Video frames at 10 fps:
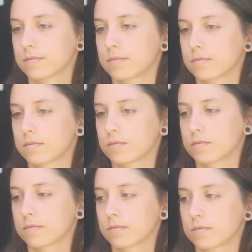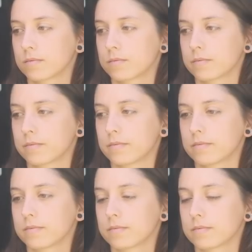
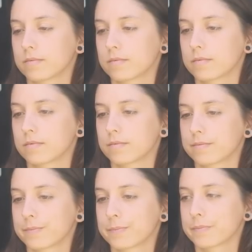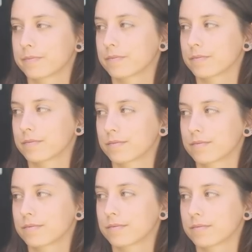
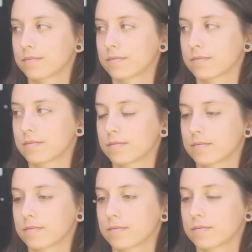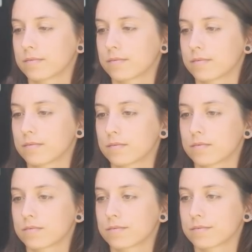
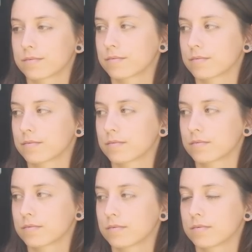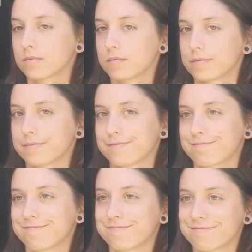
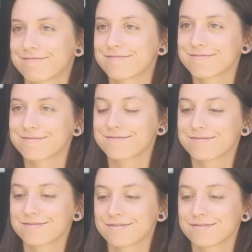(not speaking)